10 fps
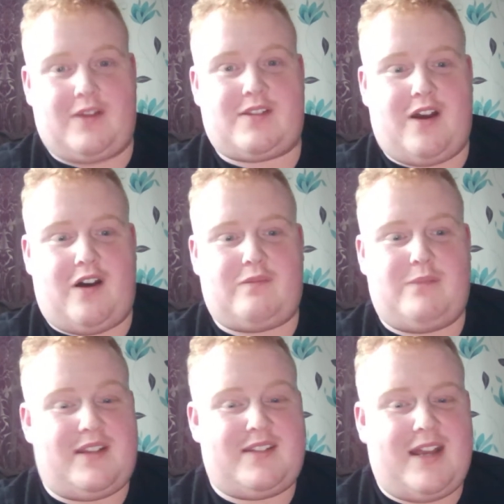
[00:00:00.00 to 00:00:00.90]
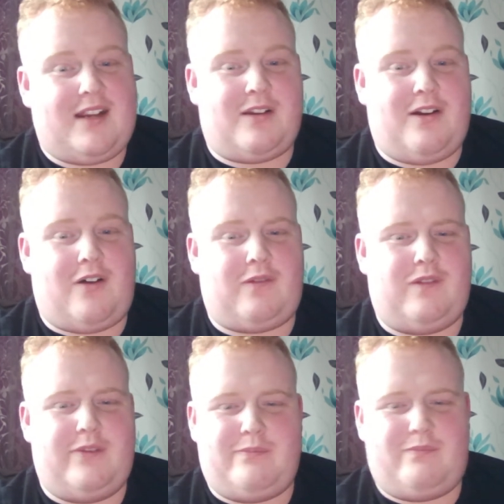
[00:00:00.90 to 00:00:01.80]
half, but the second half,
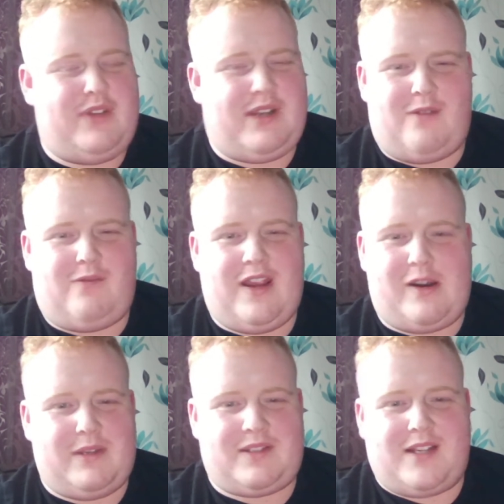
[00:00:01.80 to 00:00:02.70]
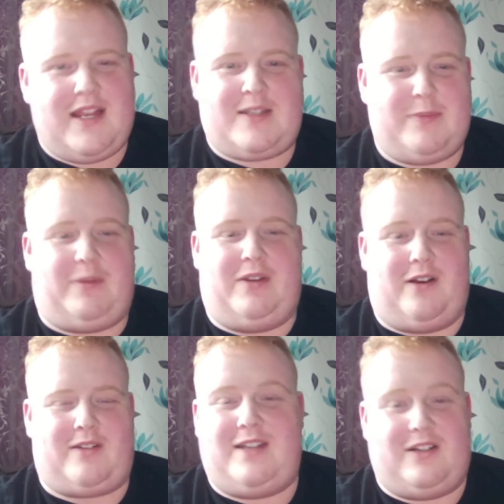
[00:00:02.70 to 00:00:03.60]
you know, Vieira must have kicked him up the
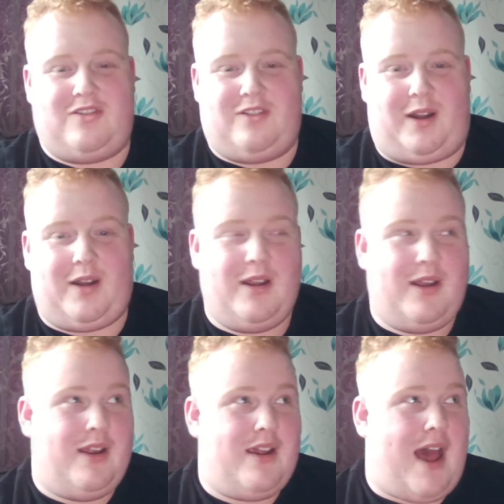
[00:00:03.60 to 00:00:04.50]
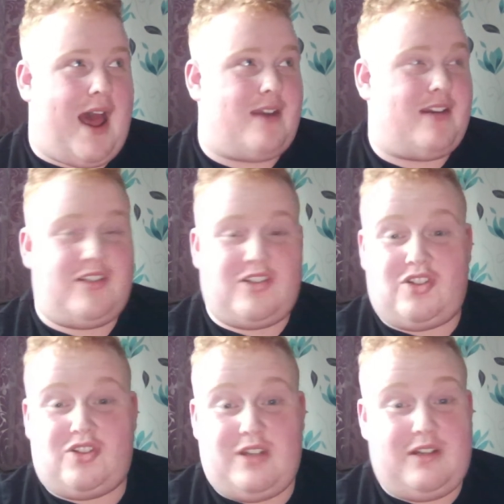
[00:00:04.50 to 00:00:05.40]
arse, literally, and he
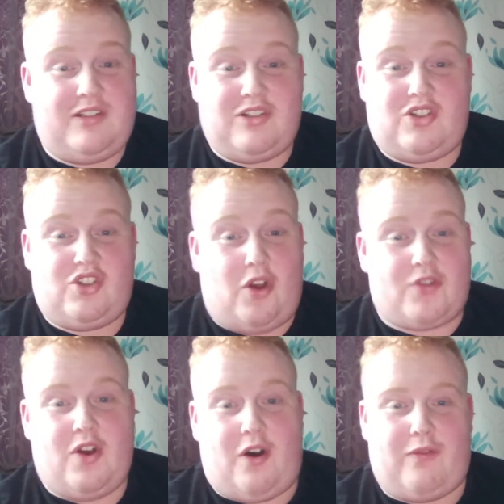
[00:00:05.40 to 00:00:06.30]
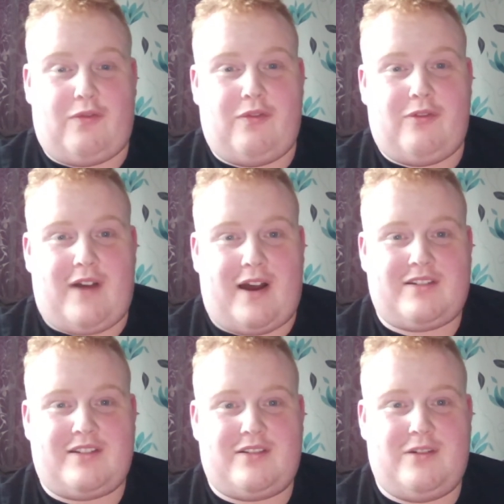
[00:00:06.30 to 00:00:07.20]
just he just shot off. I
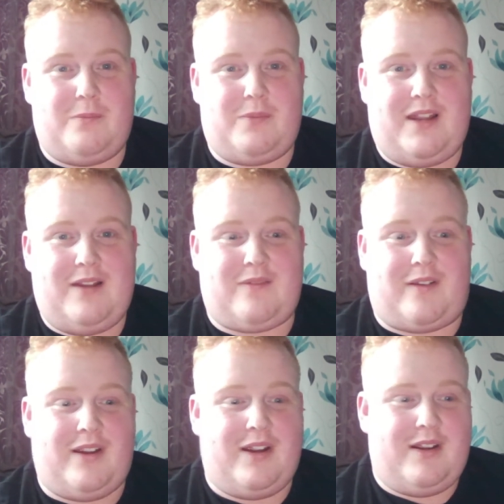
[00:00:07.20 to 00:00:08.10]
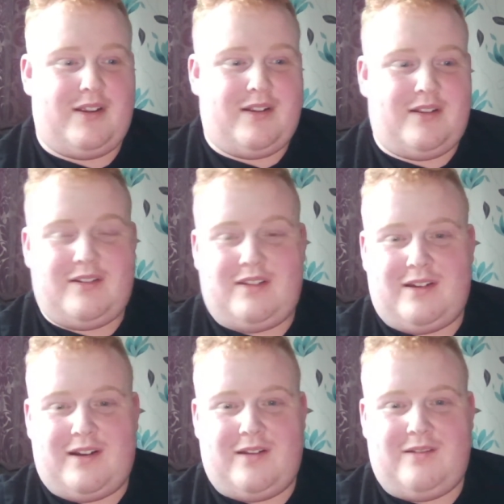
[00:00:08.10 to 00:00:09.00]
just couldn't believe it. You
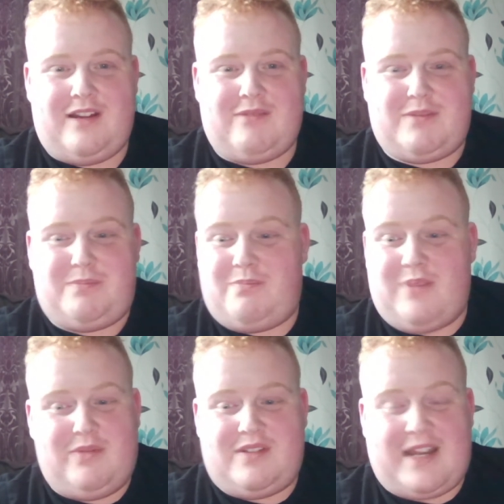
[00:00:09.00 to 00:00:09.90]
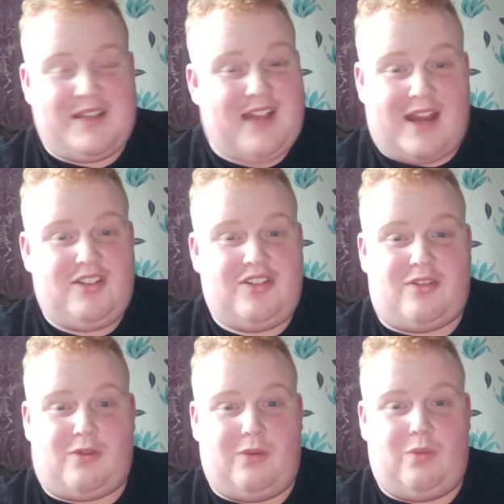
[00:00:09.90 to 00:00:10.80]
know, it was it was
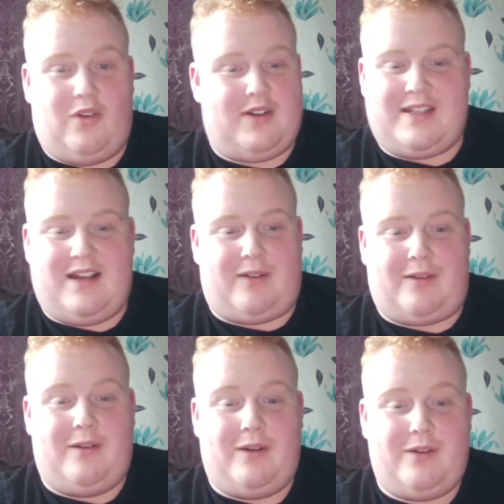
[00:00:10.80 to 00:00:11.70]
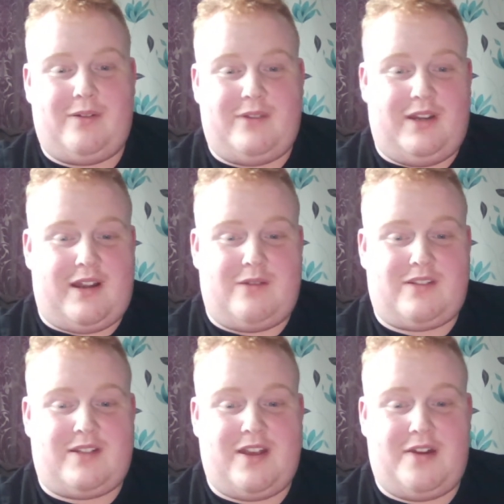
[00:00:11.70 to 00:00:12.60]
sensational what he done. You know,
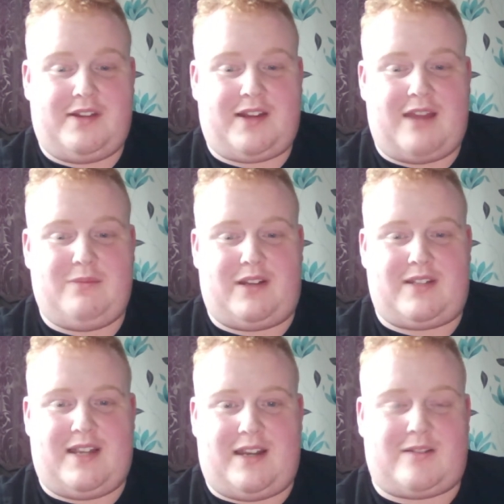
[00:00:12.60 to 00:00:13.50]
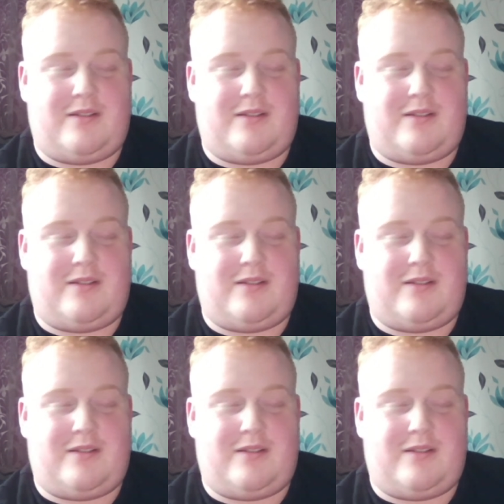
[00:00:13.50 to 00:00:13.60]
to turn the game on its head.